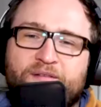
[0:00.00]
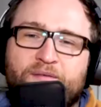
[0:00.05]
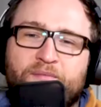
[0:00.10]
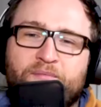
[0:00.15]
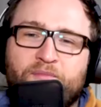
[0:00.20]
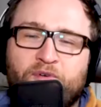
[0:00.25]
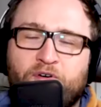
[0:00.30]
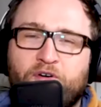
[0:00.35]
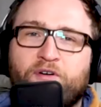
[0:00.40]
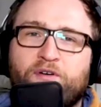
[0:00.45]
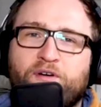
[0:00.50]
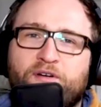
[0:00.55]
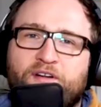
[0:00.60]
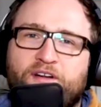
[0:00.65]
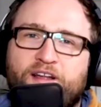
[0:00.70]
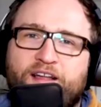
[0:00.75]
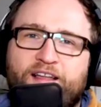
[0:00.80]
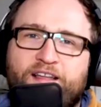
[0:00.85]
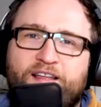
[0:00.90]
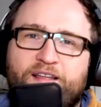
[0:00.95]
more
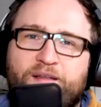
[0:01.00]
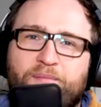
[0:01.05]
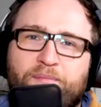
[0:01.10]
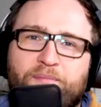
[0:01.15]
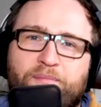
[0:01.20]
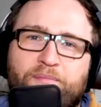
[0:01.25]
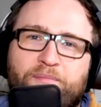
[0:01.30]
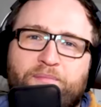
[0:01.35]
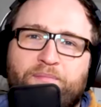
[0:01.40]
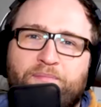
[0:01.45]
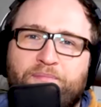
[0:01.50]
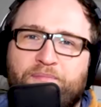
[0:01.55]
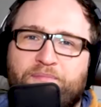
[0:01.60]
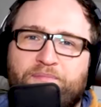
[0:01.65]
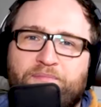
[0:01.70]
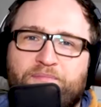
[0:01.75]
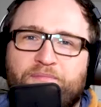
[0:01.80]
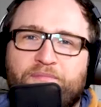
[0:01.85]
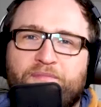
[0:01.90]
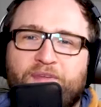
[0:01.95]

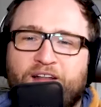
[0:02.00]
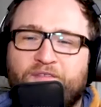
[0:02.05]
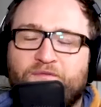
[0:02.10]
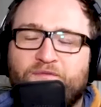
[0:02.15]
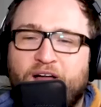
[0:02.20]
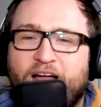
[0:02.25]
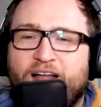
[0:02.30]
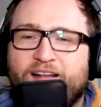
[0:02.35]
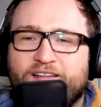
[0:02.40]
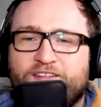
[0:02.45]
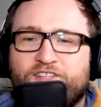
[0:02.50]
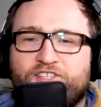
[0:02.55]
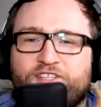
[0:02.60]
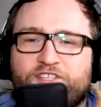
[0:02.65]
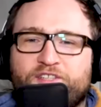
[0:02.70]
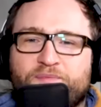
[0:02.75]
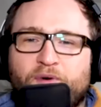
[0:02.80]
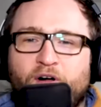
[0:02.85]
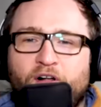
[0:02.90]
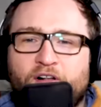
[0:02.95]
advantage in
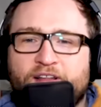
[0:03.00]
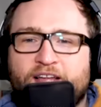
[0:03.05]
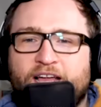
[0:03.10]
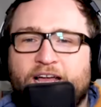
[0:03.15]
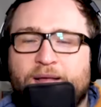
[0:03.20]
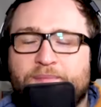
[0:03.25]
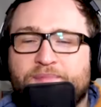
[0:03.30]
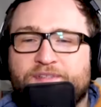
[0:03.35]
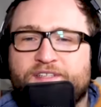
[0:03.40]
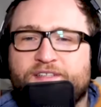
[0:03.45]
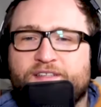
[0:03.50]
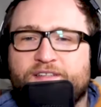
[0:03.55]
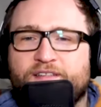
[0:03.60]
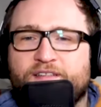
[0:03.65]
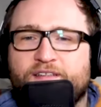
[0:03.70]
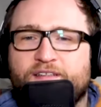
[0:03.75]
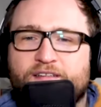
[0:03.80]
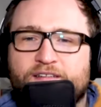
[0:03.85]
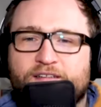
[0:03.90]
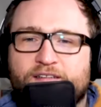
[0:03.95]
small caps
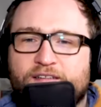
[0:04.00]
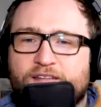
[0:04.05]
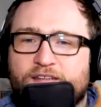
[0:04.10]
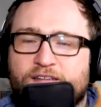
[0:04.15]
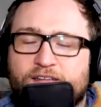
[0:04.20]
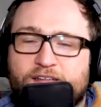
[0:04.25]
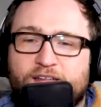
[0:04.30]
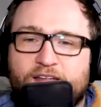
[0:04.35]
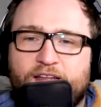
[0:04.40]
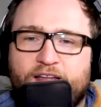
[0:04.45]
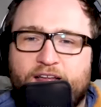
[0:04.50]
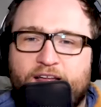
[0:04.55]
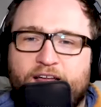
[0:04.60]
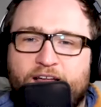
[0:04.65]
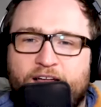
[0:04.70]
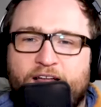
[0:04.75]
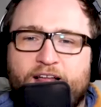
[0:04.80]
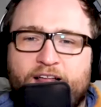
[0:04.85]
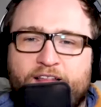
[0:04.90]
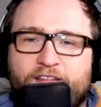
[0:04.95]

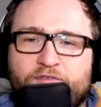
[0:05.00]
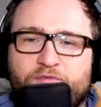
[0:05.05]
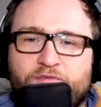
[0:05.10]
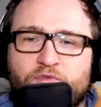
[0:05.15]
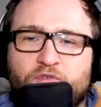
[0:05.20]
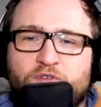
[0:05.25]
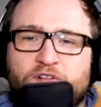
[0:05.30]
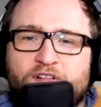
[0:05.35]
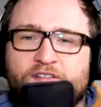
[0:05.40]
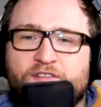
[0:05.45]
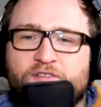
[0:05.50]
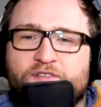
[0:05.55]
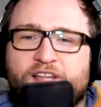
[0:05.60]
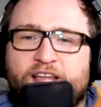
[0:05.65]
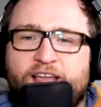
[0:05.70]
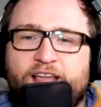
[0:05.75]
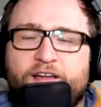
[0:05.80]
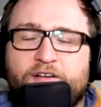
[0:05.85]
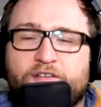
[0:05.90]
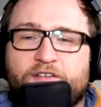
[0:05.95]
as a rule
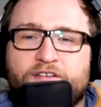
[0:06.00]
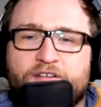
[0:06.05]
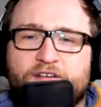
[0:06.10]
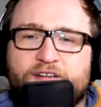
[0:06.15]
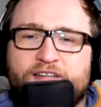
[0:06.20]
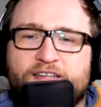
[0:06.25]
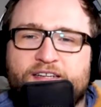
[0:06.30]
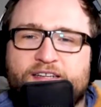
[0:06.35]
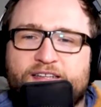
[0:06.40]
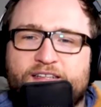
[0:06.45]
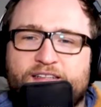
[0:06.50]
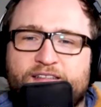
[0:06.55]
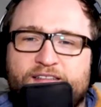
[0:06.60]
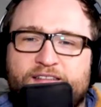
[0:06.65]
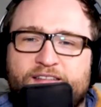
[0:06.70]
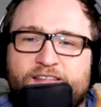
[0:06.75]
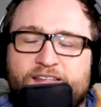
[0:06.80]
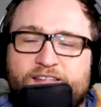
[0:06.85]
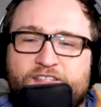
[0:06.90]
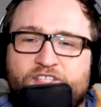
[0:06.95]
today, or
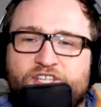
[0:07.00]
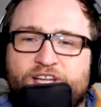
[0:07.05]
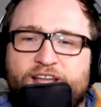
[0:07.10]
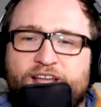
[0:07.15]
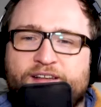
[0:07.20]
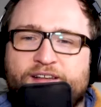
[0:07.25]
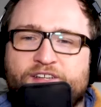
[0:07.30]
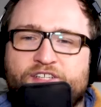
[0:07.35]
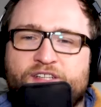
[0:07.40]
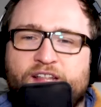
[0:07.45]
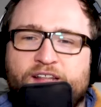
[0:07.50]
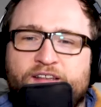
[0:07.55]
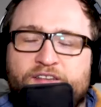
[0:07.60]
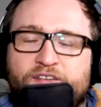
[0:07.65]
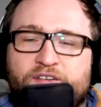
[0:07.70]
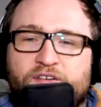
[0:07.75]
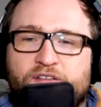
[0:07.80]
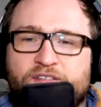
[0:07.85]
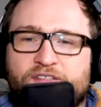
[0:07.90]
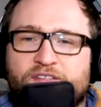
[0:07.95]
did it change that
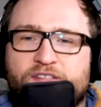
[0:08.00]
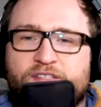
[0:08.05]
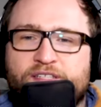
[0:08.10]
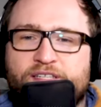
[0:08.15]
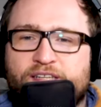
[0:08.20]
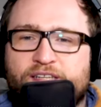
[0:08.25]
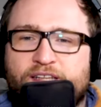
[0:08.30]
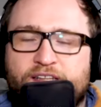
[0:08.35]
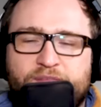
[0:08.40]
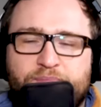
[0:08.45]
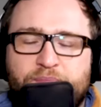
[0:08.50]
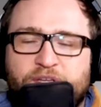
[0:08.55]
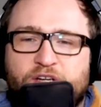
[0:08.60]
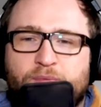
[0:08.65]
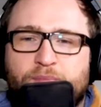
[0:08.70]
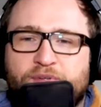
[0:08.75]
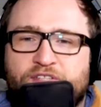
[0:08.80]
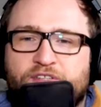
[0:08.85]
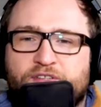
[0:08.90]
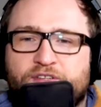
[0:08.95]
you also see there's big
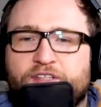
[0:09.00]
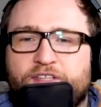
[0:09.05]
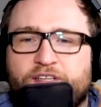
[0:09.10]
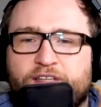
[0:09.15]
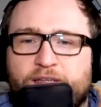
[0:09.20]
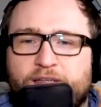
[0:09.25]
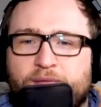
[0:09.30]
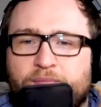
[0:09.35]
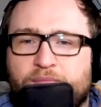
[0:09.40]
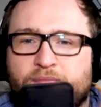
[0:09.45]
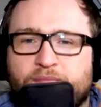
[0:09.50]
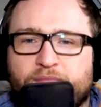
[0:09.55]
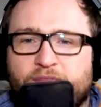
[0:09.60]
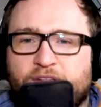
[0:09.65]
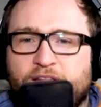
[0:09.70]
opportunity in uh,